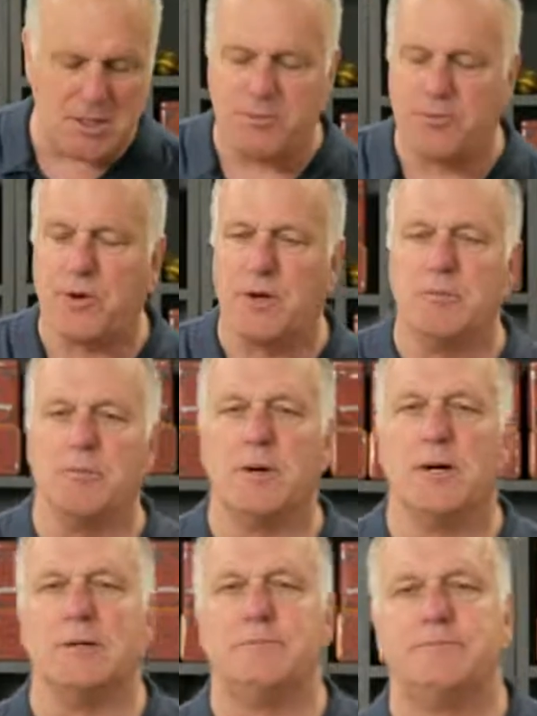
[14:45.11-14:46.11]

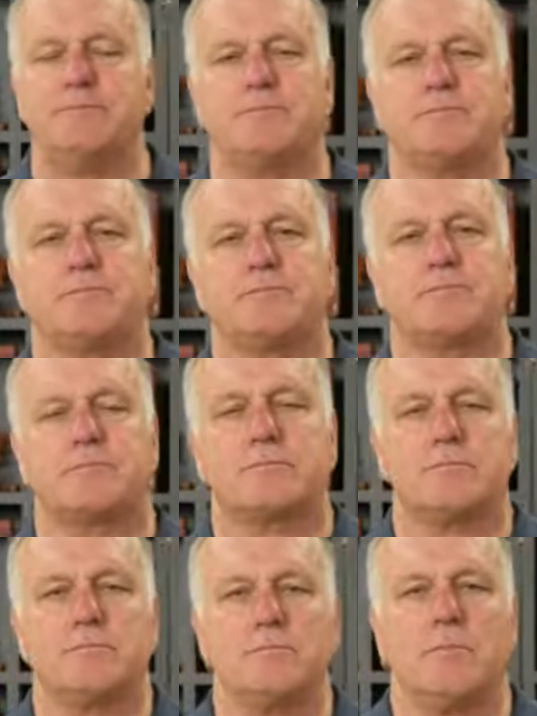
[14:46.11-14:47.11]
from
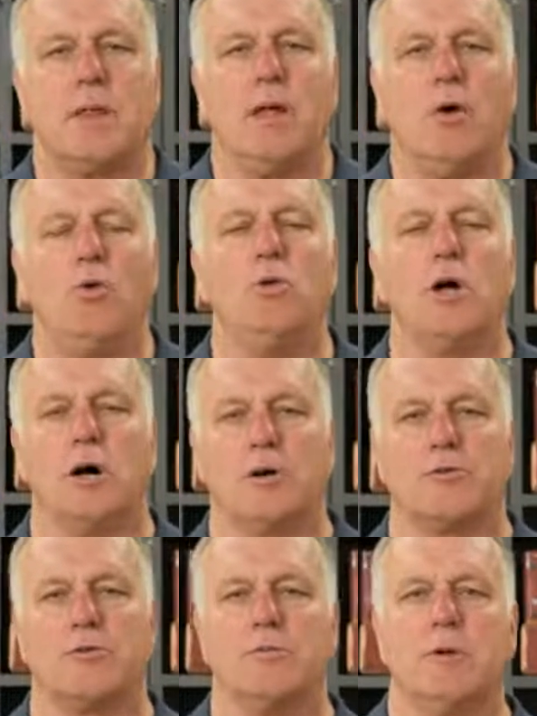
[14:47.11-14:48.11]
oolongs.